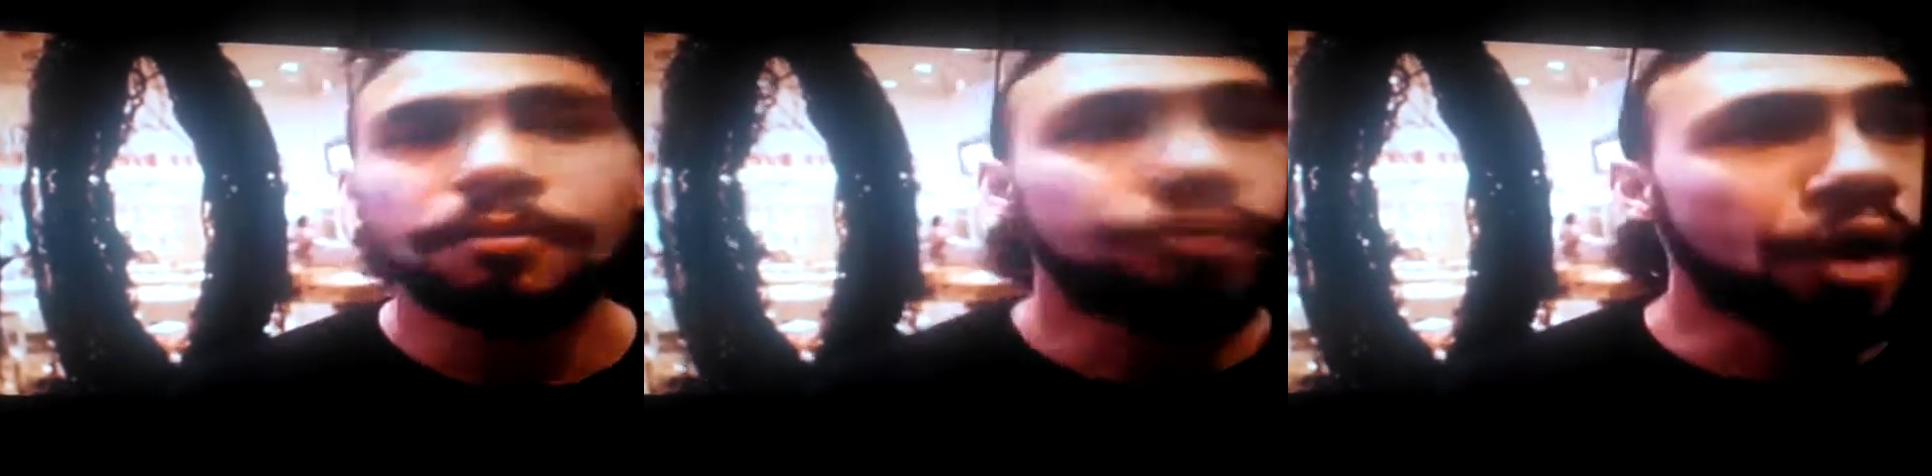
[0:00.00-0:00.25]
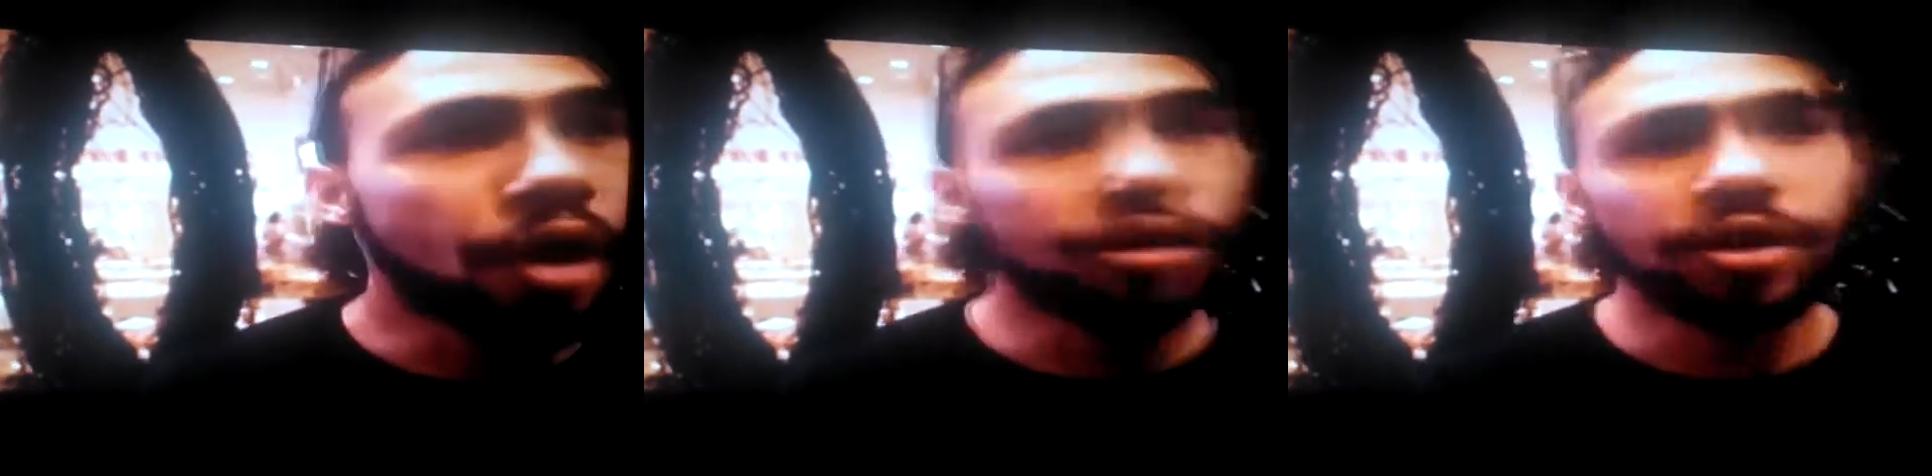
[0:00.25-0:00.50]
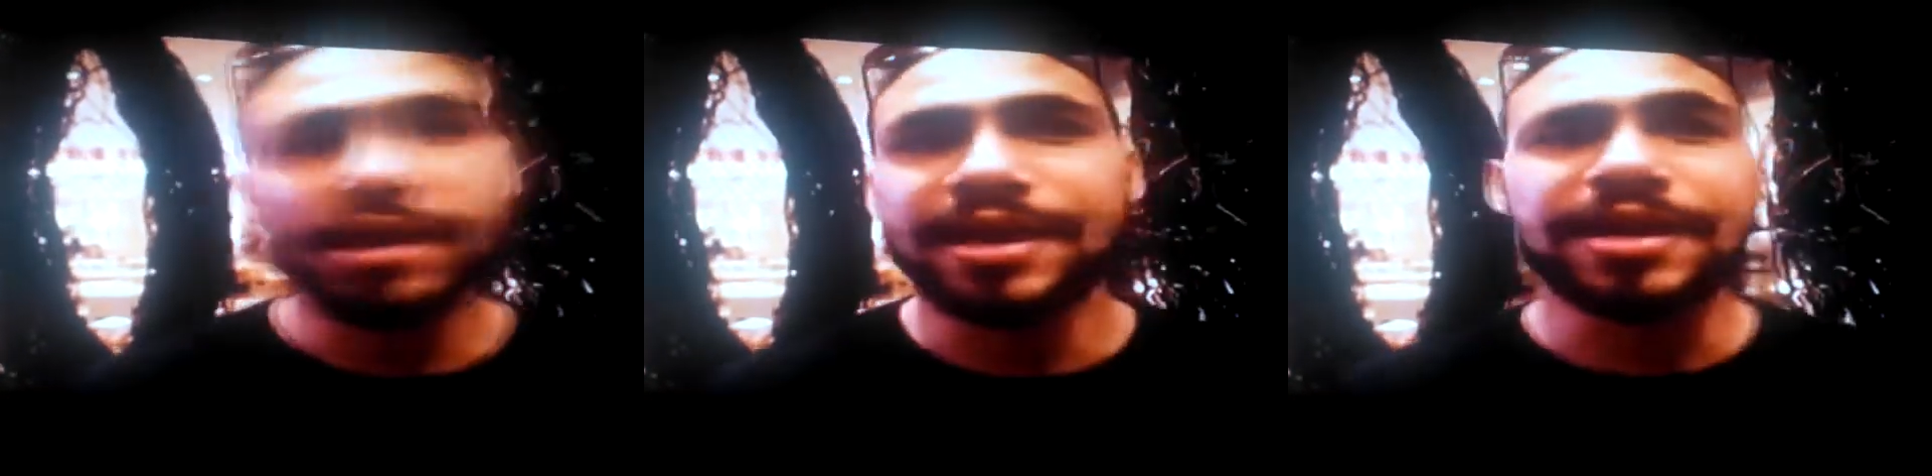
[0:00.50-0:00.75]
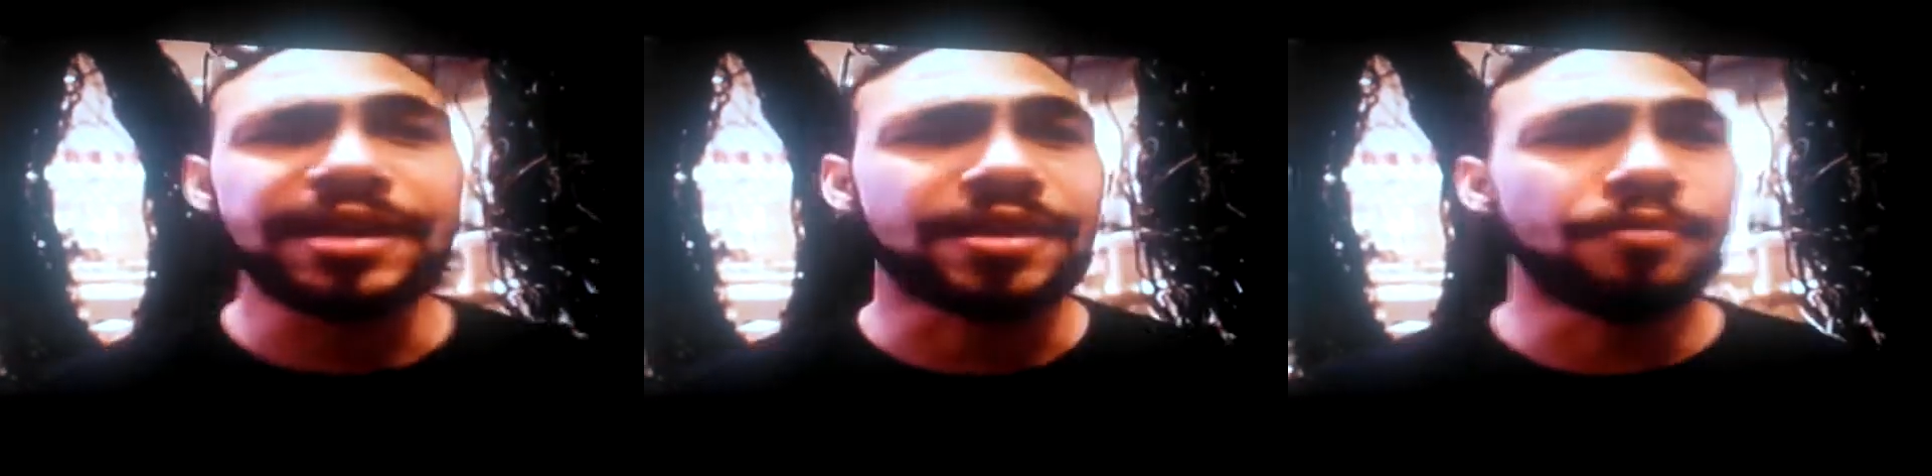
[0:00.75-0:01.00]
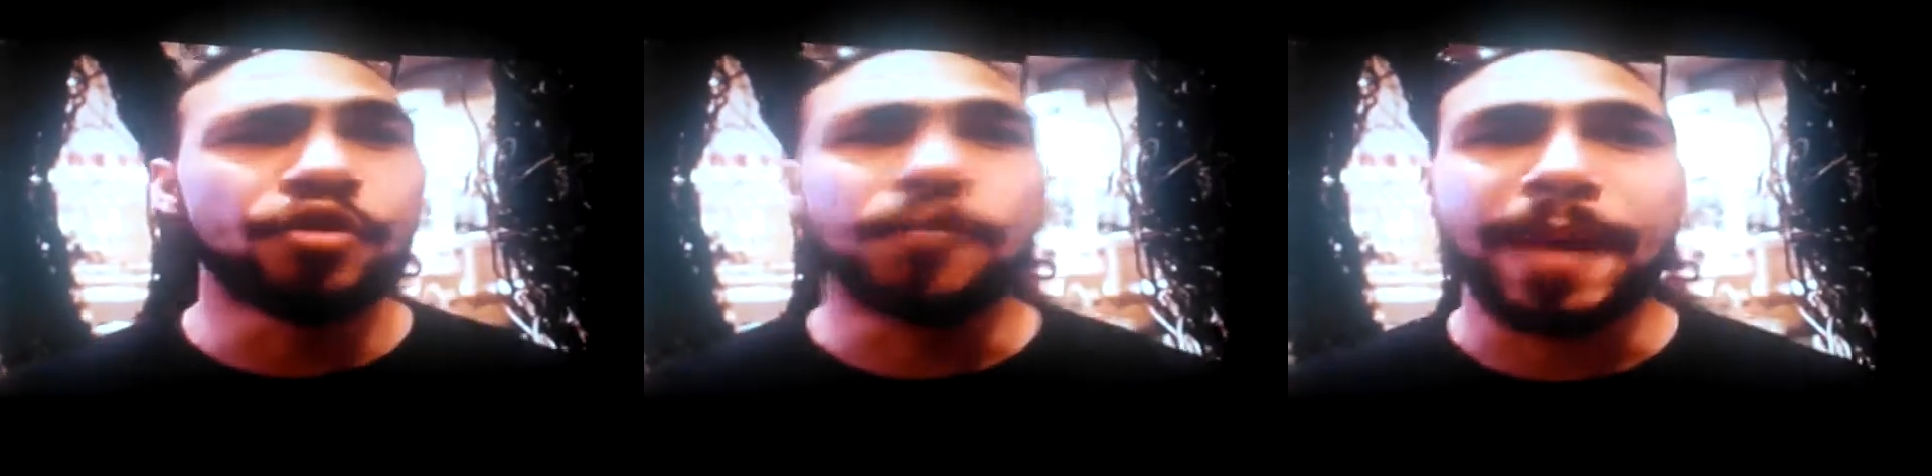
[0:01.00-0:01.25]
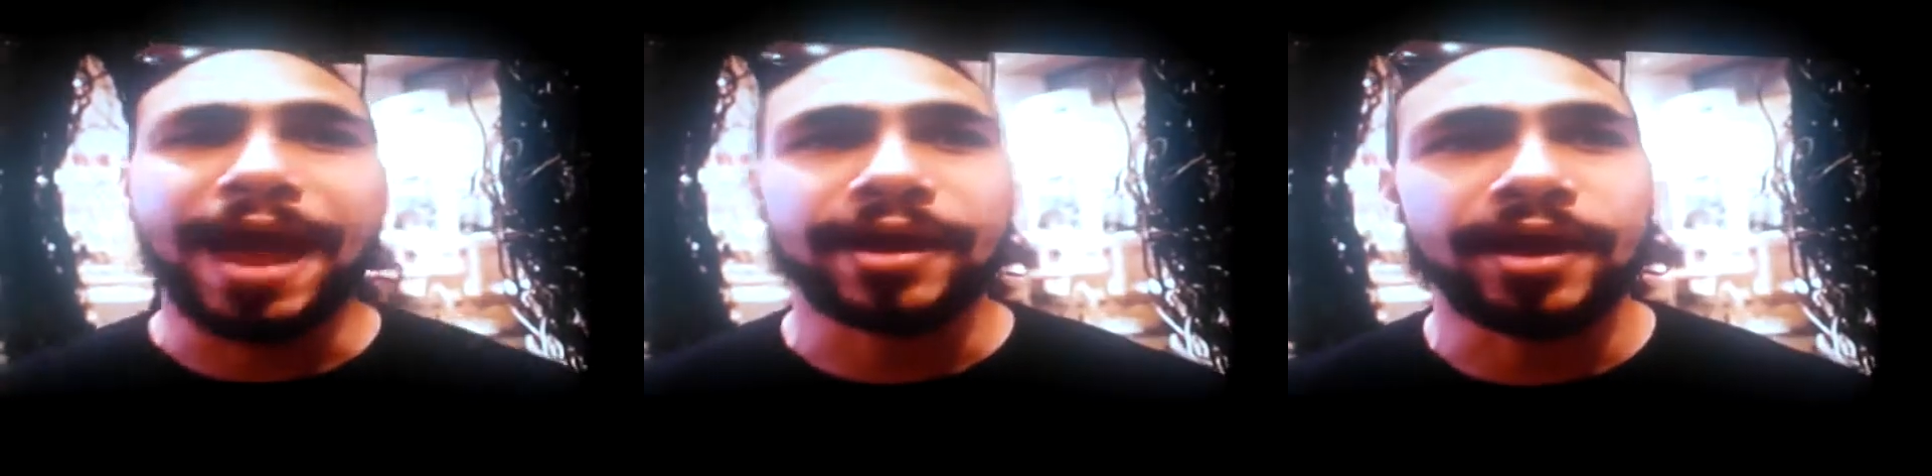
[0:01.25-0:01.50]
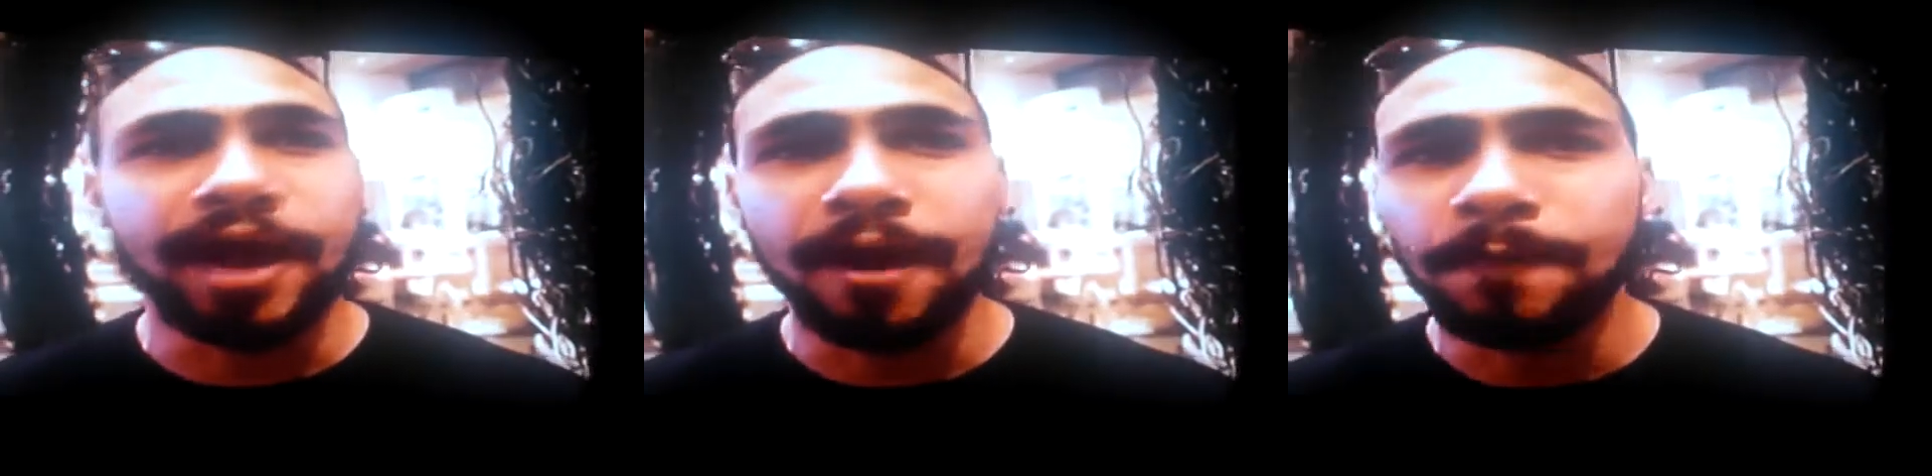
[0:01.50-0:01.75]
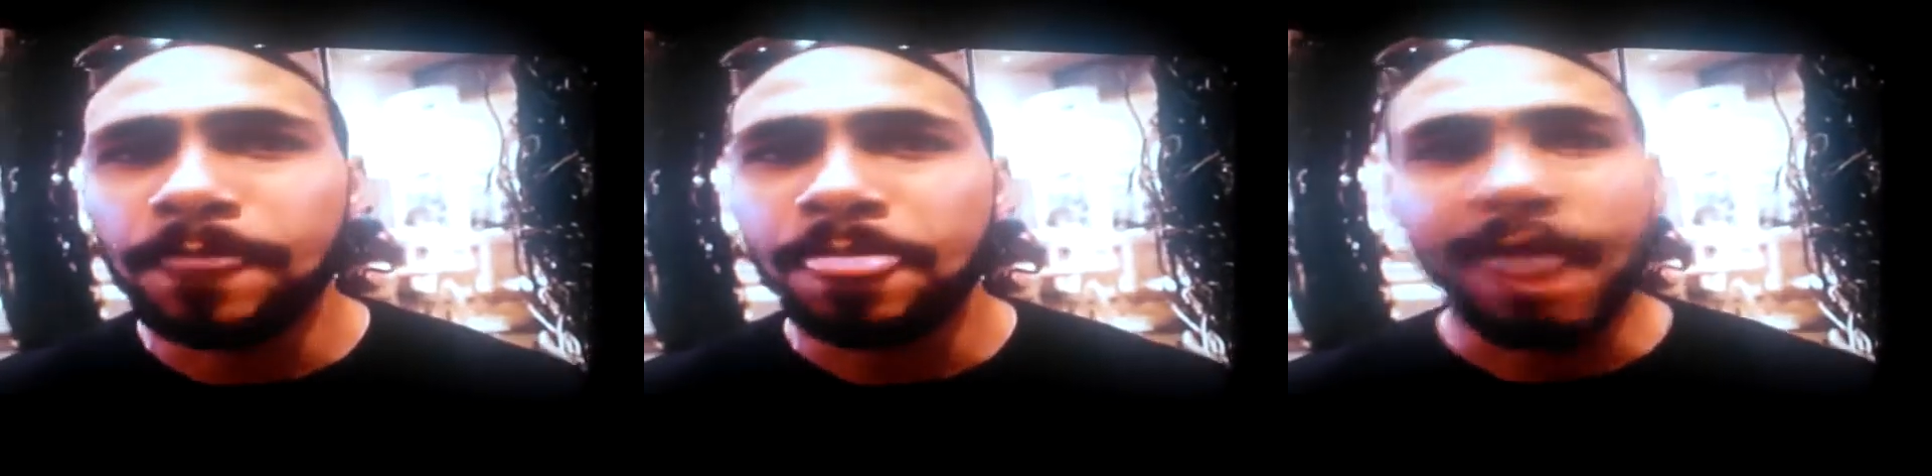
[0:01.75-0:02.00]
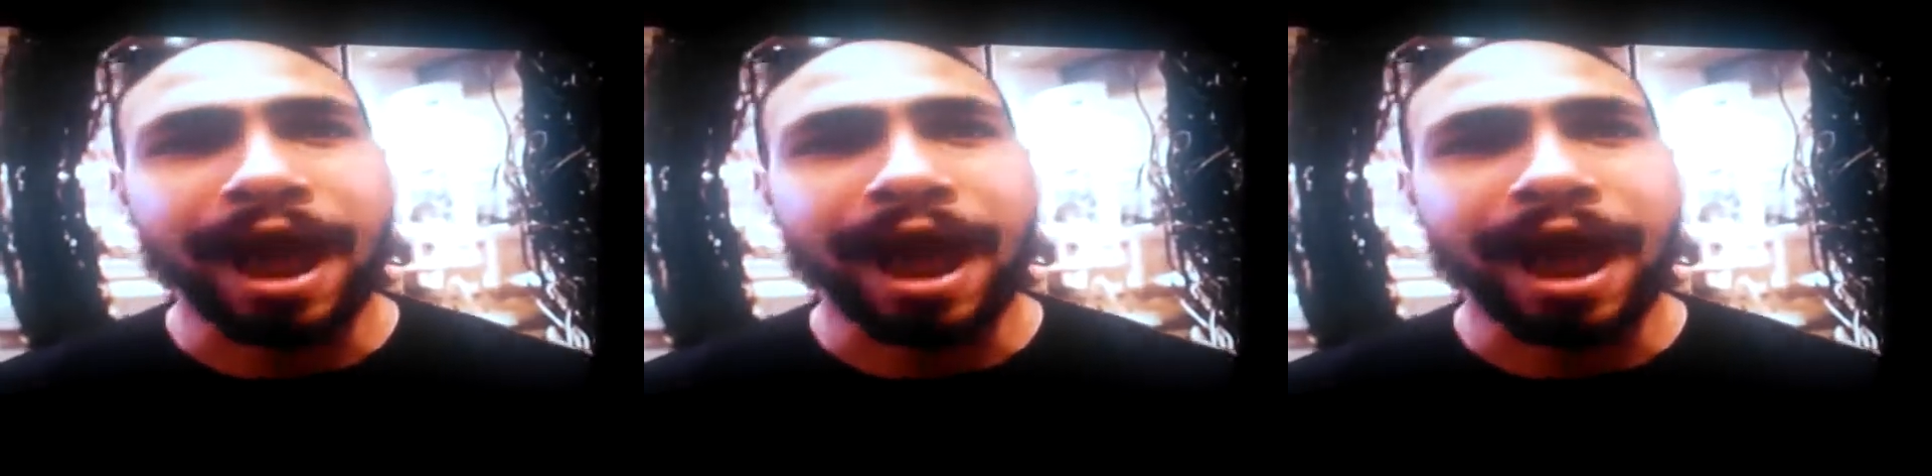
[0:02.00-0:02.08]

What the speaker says: Broner, he needs to move back up.